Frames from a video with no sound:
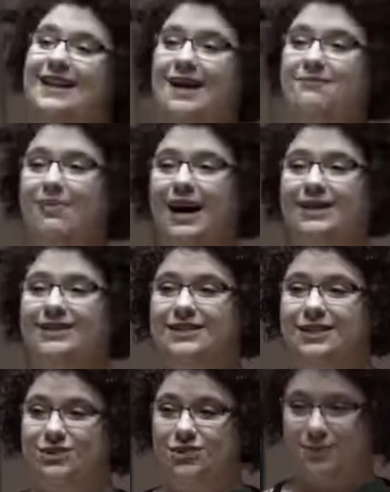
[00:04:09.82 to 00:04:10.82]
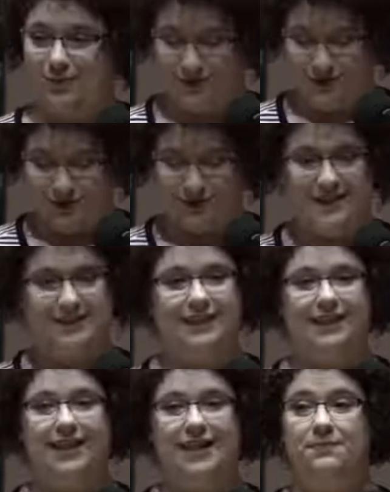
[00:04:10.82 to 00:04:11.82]
a box distribution
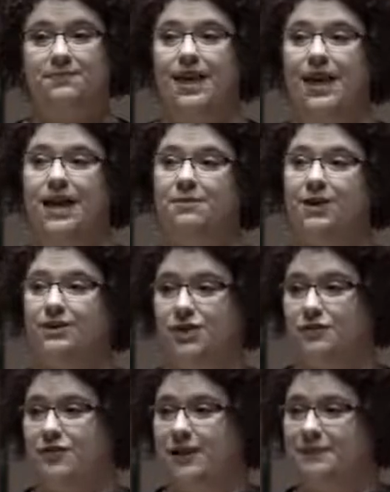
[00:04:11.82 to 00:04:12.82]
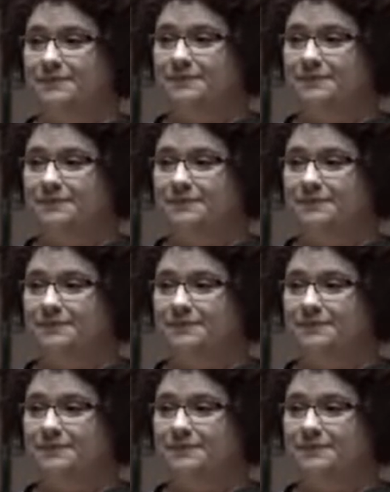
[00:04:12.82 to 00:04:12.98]
recently in Moldova.